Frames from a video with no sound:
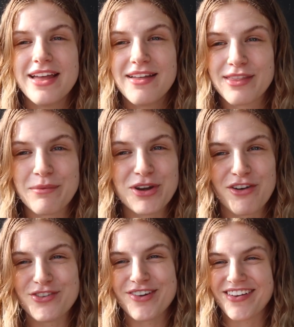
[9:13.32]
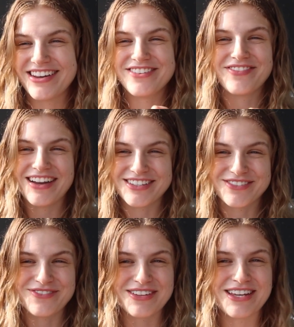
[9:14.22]
let me know if you have any advice
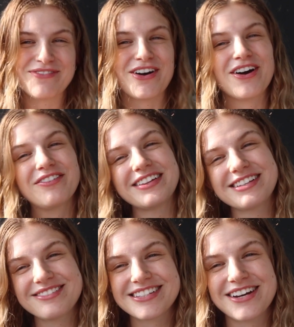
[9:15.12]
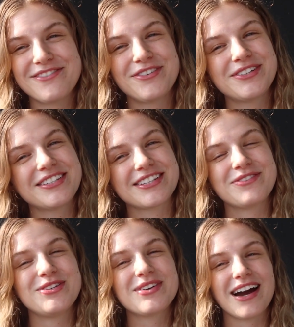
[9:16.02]
for me, but hopefully this was helpful to some of
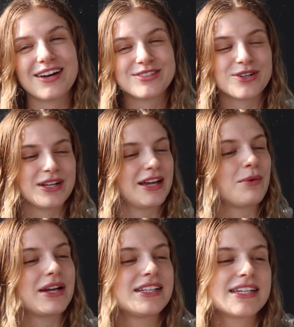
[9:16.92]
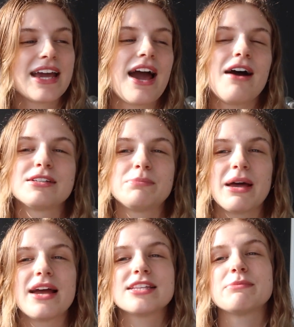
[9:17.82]
you guys who are like wanting to get
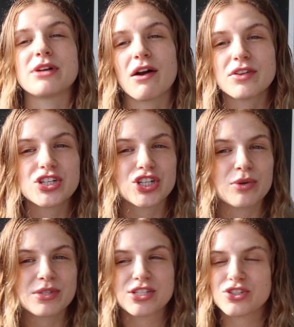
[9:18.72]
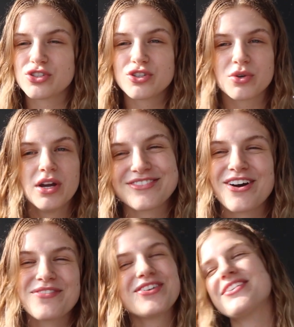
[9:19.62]
houseplants but not really sure what to do. So I
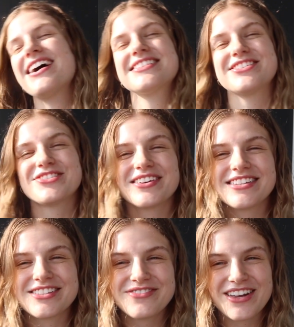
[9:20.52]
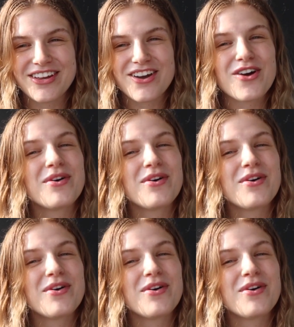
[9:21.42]
hope that you guys enjoyed this video.